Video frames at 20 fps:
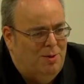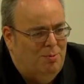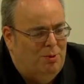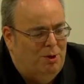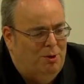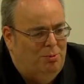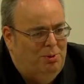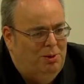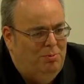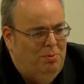
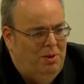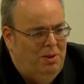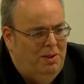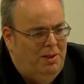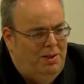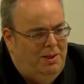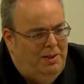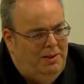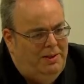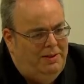problem
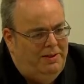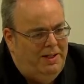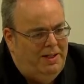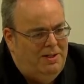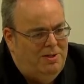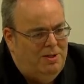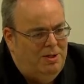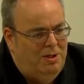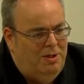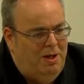and then
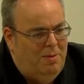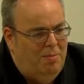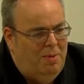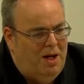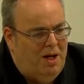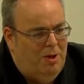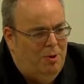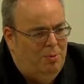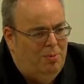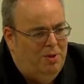turn it
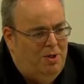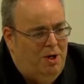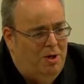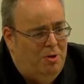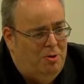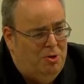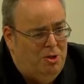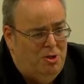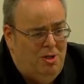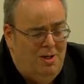back up a
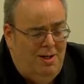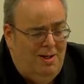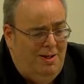notch.